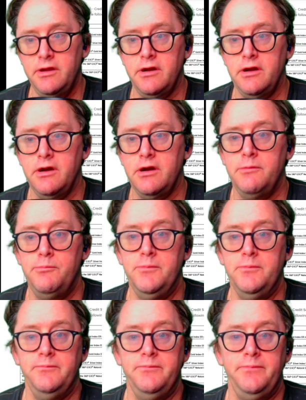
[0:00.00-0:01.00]

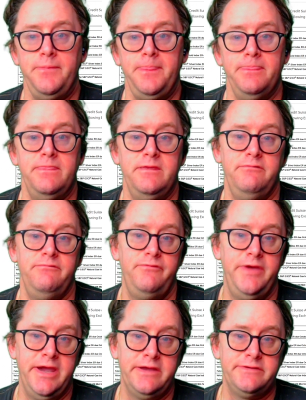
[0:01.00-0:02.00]
the
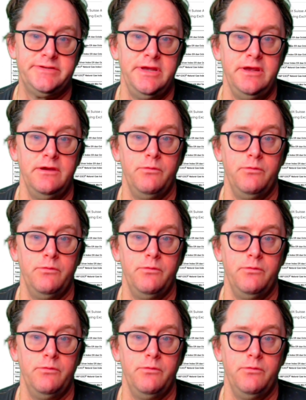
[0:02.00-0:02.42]
VIX,